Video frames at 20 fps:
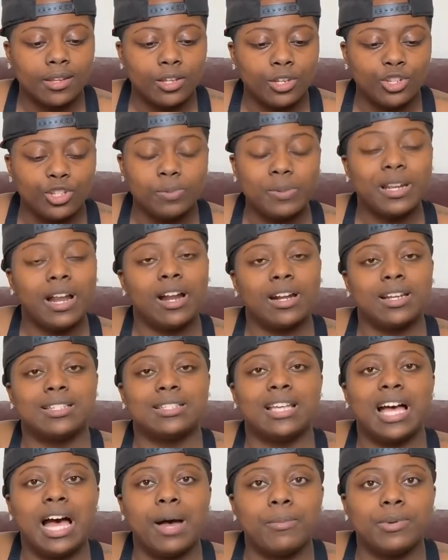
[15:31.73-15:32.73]
you spend all this
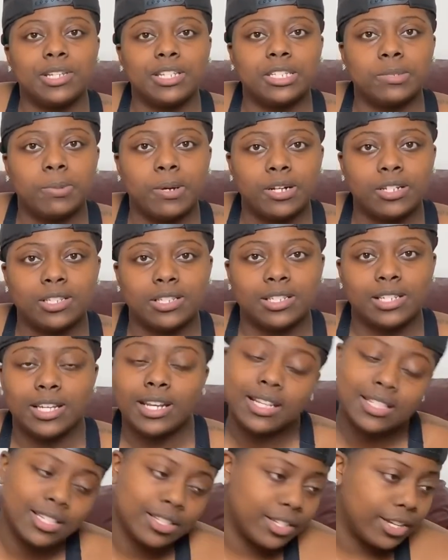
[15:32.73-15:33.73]
time with this person,
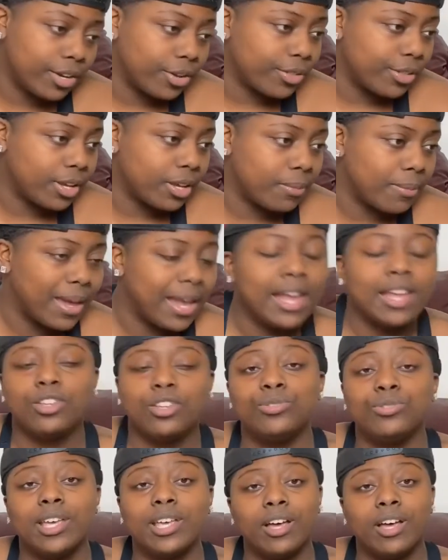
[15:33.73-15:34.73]
getting to know them, and
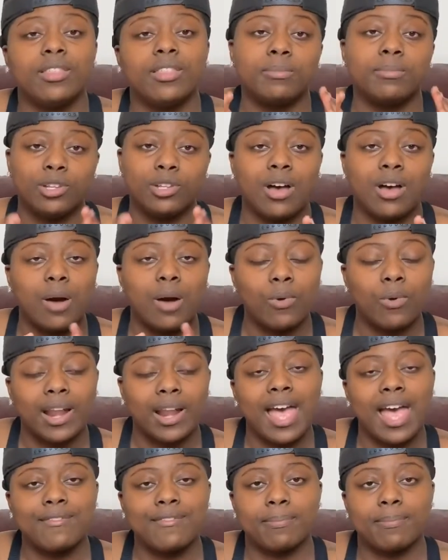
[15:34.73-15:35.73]
you tell them, you know, I
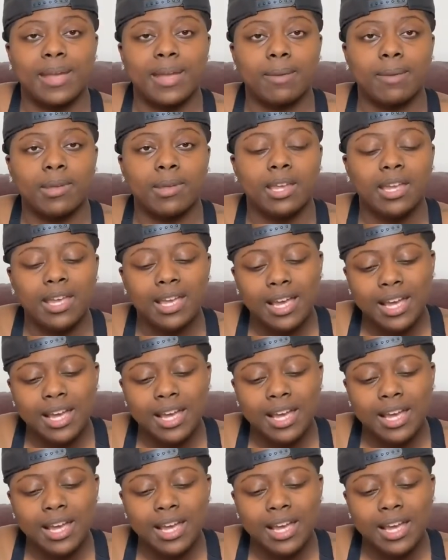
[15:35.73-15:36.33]
want to have a baby.